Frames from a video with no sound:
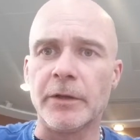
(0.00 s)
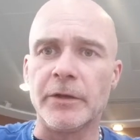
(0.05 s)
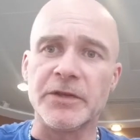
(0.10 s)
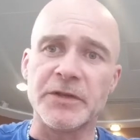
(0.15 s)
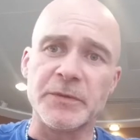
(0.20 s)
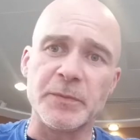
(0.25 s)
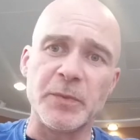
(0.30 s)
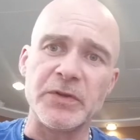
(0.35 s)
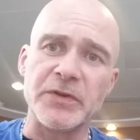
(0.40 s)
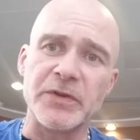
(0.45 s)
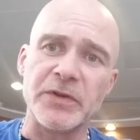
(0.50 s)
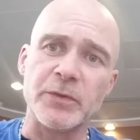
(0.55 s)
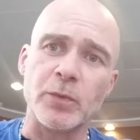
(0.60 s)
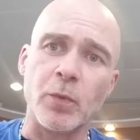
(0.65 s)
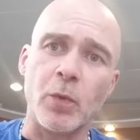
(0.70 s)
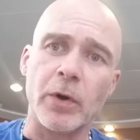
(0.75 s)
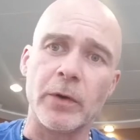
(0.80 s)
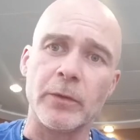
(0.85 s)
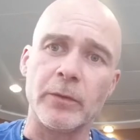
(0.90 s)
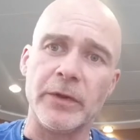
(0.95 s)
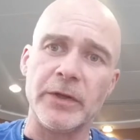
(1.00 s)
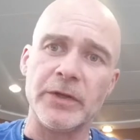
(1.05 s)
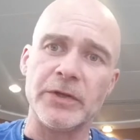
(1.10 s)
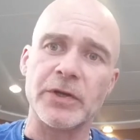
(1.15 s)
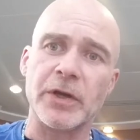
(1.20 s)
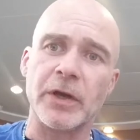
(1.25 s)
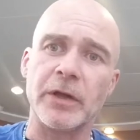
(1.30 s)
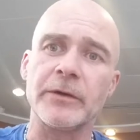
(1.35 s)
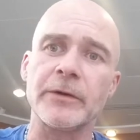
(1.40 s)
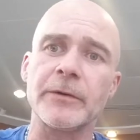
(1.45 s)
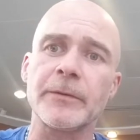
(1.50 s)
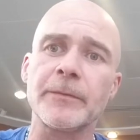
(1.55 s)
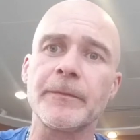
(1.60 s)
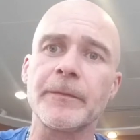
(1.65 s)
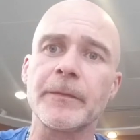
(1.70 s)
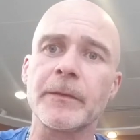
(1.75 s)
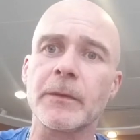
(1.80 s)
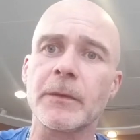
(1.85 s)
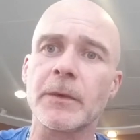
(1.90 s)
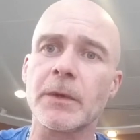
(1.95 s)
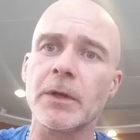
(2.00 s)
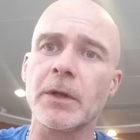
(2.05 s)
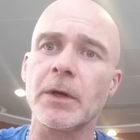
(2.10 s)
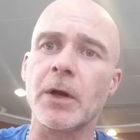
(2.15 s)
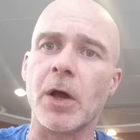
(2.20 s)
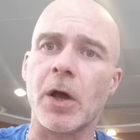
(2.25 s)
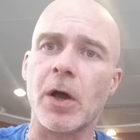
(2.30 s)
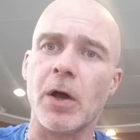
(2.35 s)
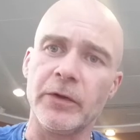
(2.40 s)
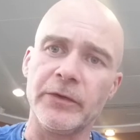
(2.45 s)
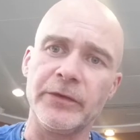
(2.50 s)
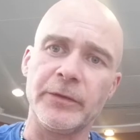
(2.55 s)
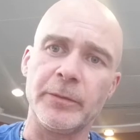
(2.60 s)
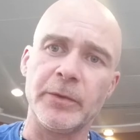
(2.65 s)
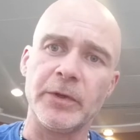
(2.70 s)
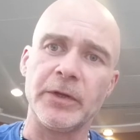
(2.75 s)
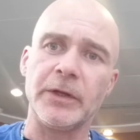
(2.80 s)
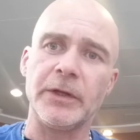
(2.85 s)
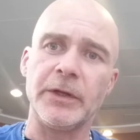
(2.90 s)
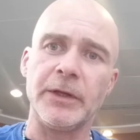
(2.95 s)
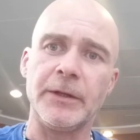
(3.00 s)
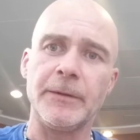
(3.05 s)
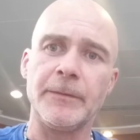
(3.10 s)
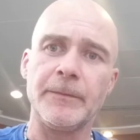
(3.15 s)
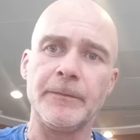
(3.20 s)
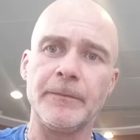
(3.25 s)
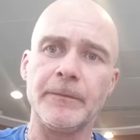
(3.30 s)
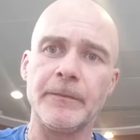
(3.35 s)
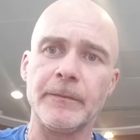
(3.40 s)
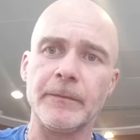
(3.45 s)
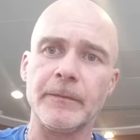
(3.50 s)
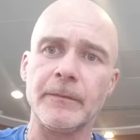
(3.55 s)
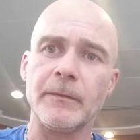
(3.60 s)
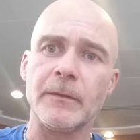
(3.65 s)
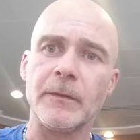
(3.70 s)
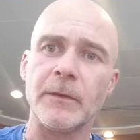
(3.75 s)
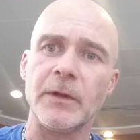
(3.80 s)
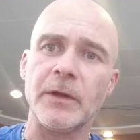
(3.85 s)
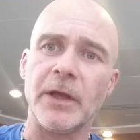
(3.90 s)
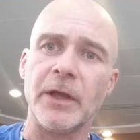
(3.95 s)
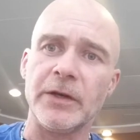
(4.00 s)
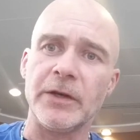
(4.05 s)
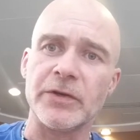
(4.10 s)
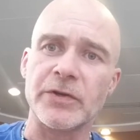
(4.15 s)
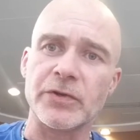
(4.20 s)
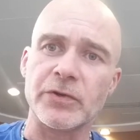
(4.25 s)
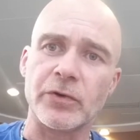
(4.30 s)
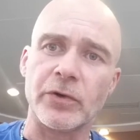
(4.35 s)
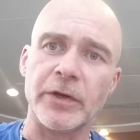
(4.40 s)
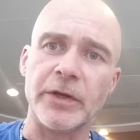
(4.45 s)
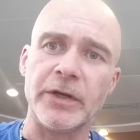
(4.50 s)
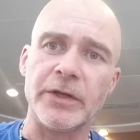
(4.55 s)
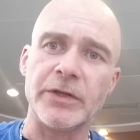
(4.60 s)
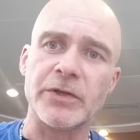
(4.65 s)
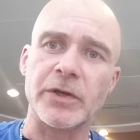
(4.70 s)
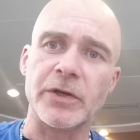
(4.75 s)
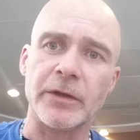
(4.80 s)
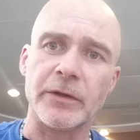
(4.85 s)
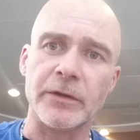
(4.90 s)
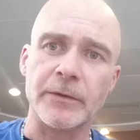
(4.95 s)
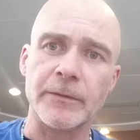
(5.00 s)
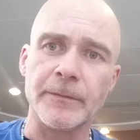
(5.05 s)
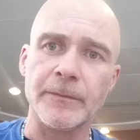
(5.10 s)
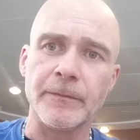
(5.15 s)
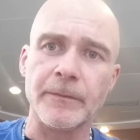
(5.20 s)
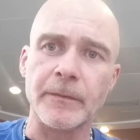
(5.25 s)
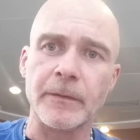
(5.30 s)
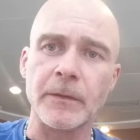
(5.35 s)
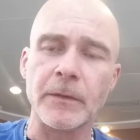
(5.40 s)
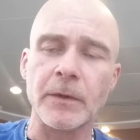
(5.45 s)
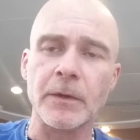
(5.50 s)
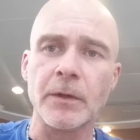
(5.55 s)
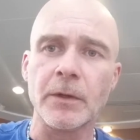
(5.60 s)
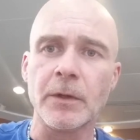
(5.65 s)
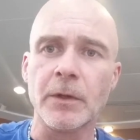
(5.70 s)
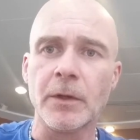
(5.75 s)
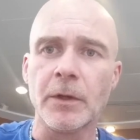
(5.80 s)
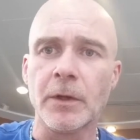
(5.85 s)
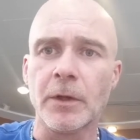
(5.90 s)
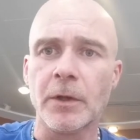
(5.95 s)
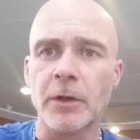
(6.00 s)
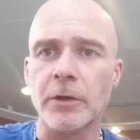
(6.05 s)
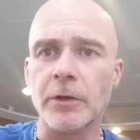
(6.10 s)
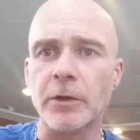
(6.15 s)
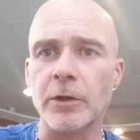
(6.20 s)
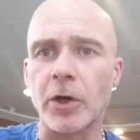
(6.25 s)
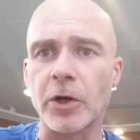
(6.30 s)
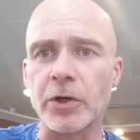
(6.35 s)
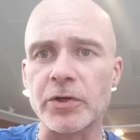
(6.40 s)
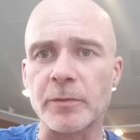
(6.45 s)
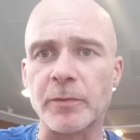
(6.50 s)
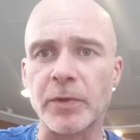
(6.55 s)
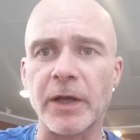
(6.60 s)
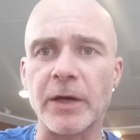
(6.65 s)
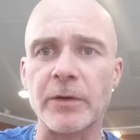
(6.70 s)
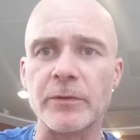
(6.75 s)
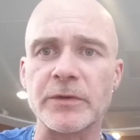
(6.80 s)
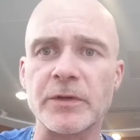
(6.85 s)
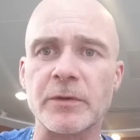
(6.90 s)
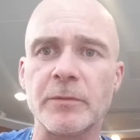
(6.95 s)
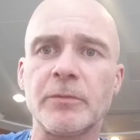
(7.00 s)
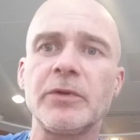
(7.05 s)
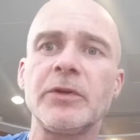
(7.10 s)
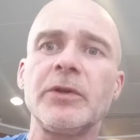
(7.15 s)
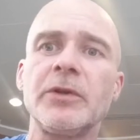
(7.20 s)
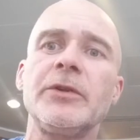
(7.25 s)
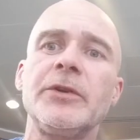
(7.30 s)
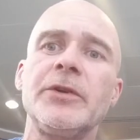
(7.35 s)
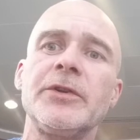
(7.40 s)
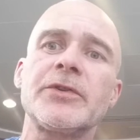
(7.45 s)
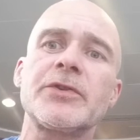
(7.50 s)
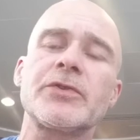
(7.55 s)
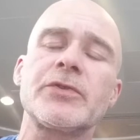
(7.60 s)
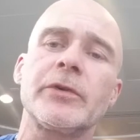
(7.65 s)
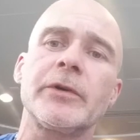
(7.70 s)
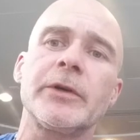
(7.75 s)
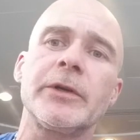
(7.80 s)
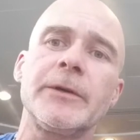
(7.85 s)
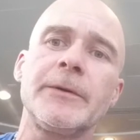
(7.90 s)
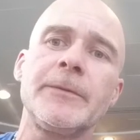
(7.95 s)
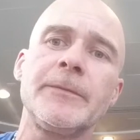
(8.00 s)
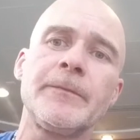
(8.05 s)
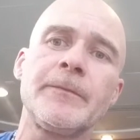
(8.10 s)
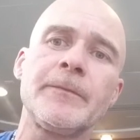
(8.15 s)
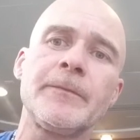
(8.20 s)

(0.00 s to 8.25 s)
These species warred with each other. Ultimately, they destroyed each other. The larger planet was completely destroyed.